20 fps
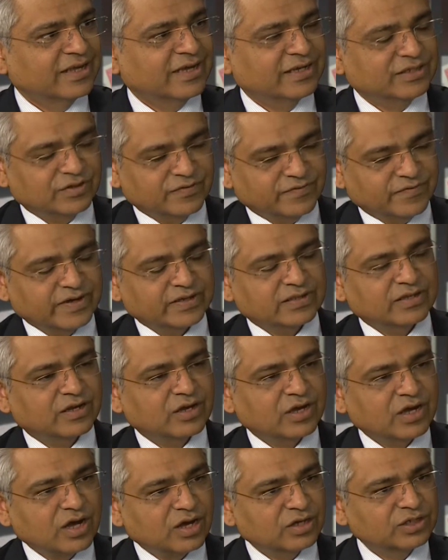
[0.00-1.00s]
And so the fact that
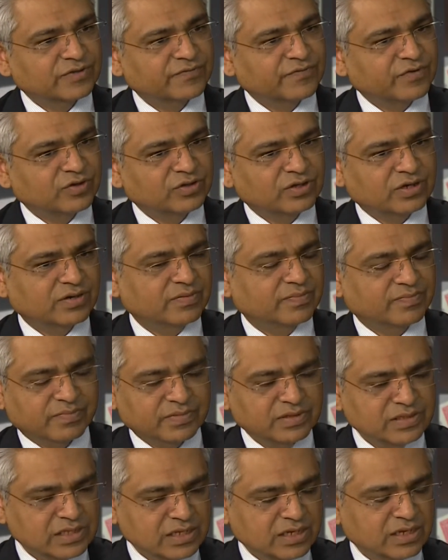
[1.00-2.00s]
cars have gone up,
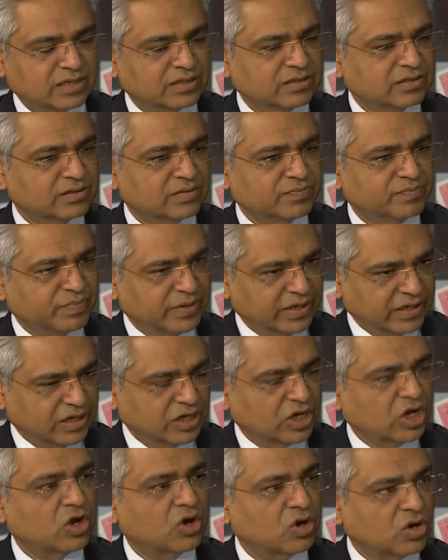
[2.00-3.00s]
none of the big
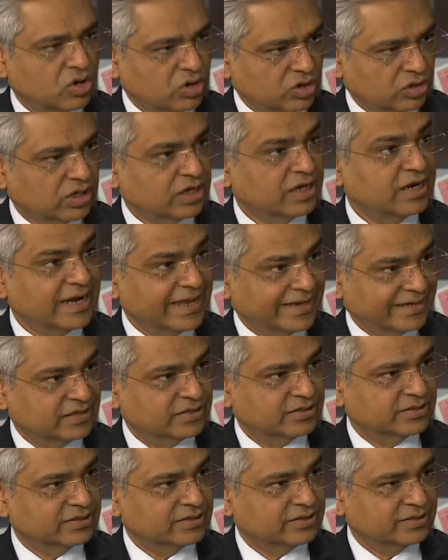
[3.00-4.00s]
car
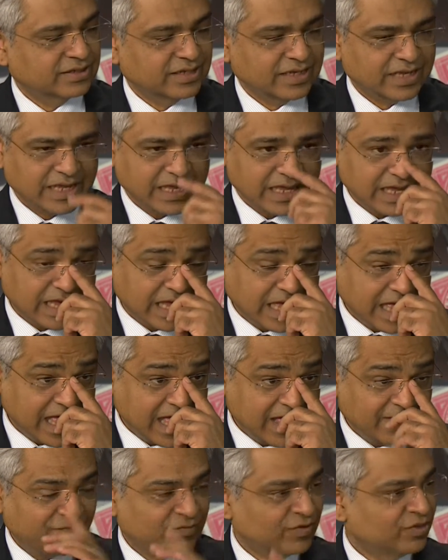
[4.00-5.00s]
collectors
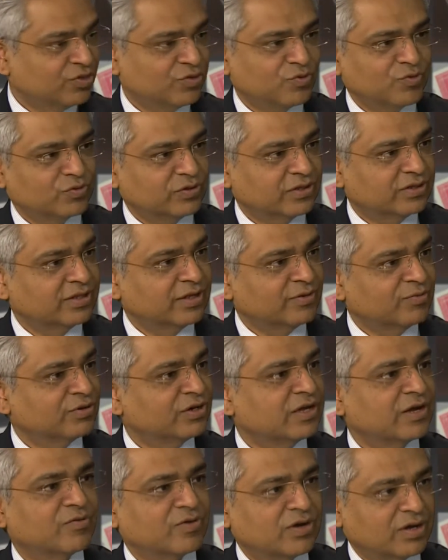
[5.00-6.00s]
ever thought that they would
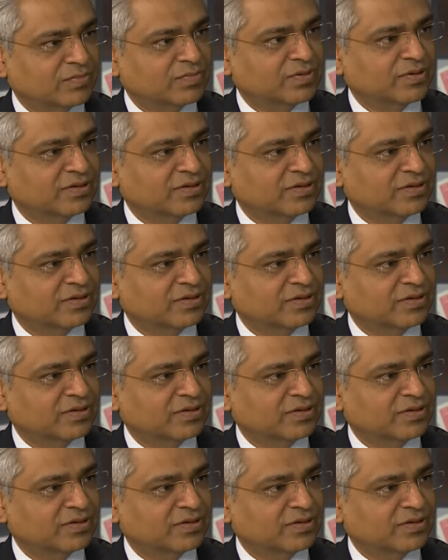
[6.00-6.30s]
go up.